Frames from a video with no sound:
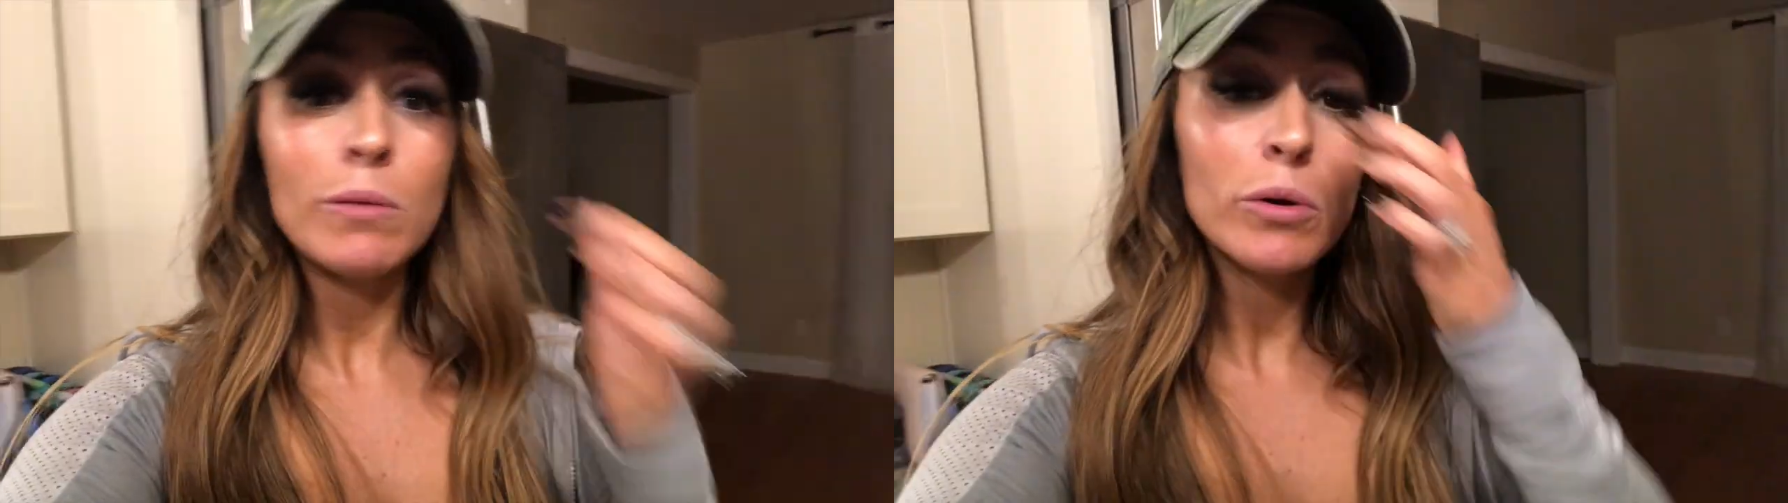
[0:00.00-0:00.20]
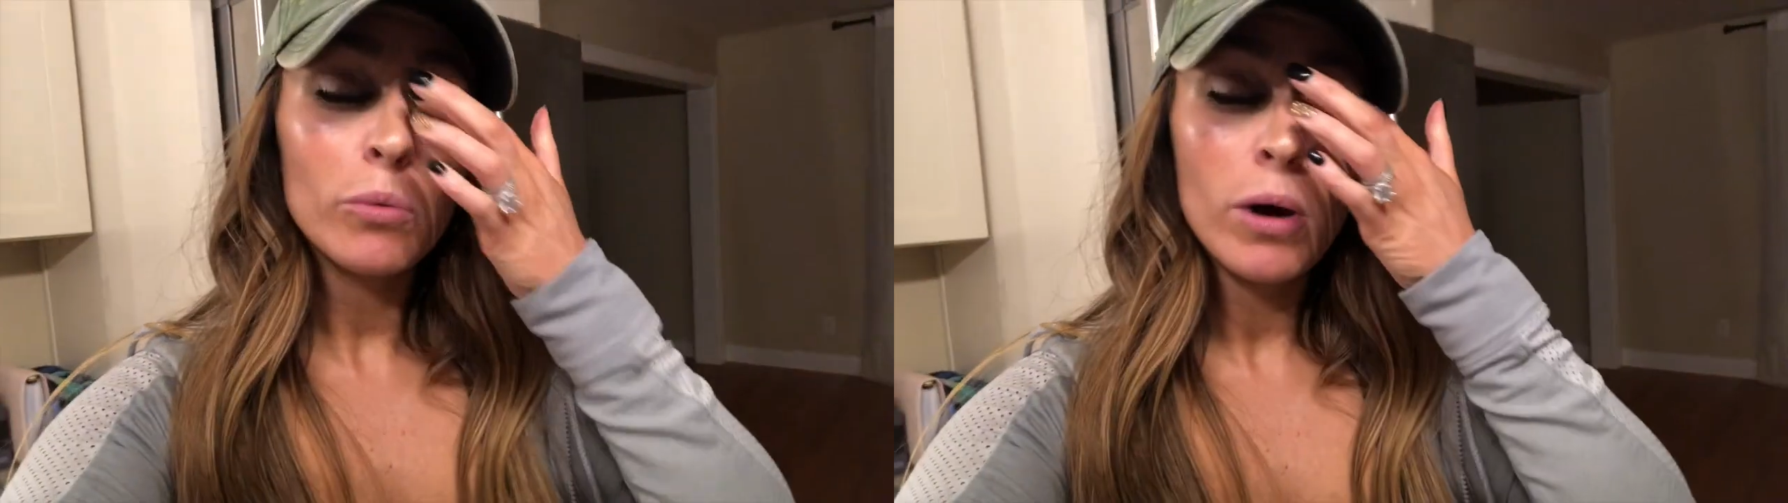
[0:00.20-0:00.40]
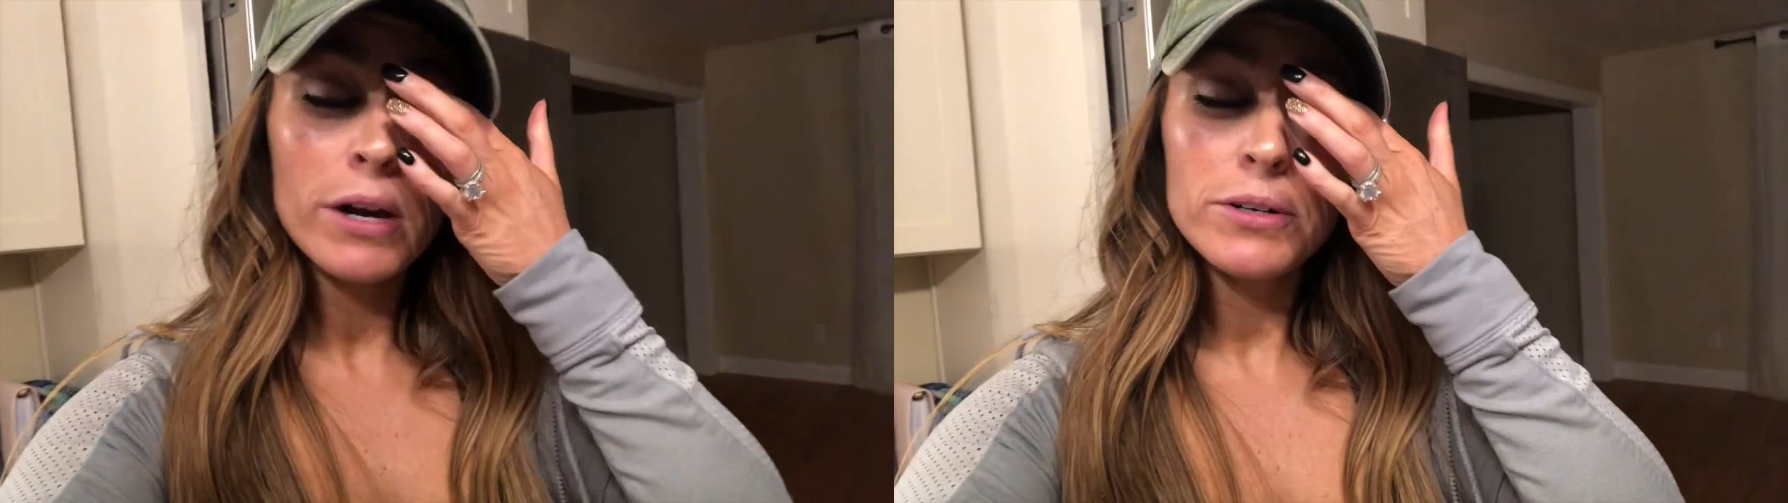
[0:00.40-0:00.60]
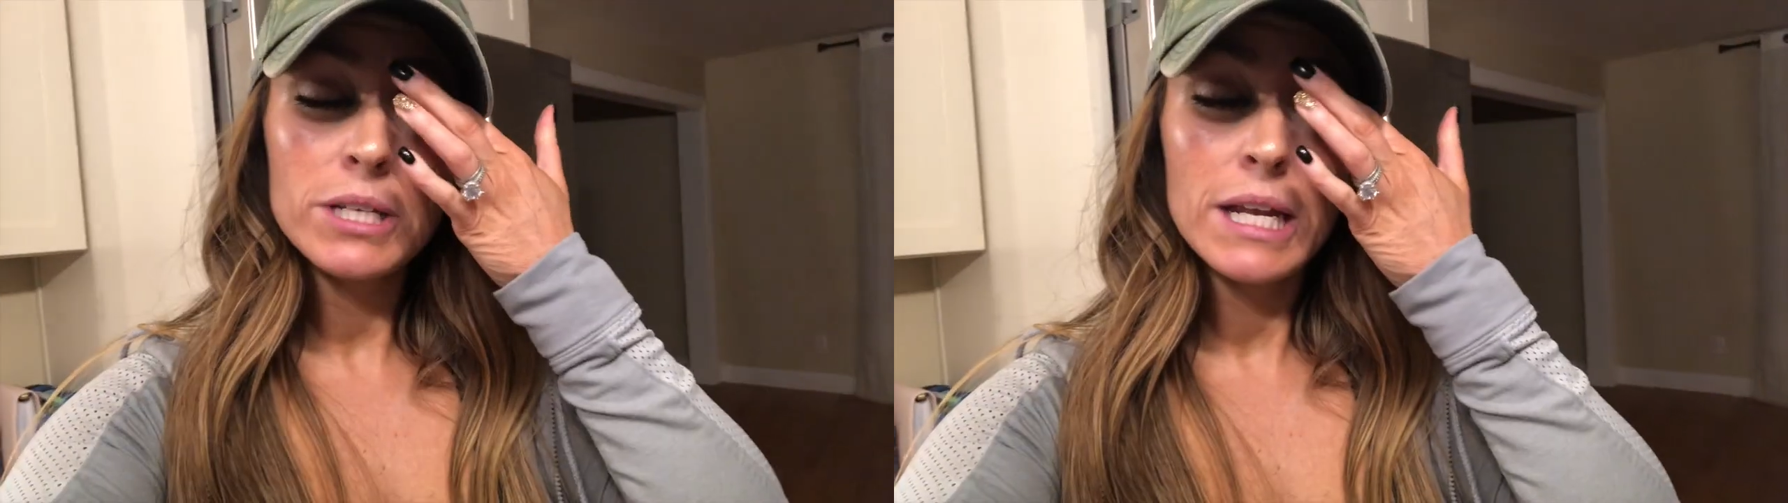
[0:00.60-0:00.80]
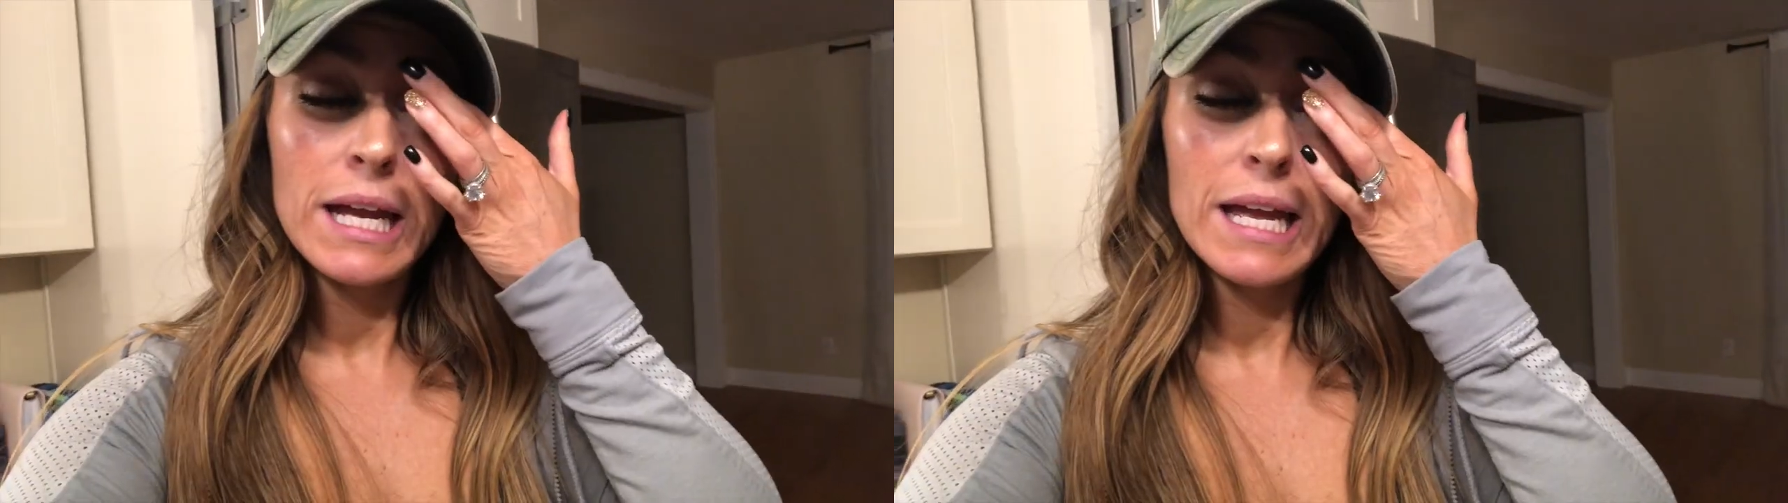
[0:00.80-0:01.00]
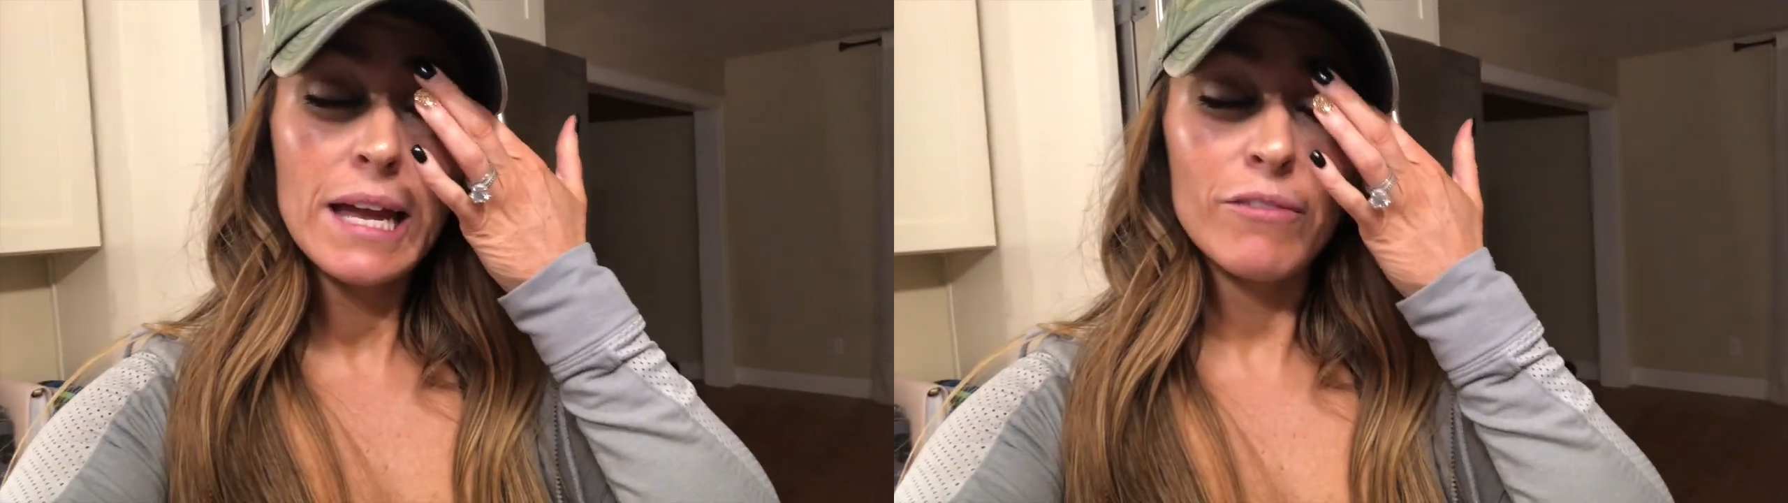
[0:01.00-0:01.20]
with water today.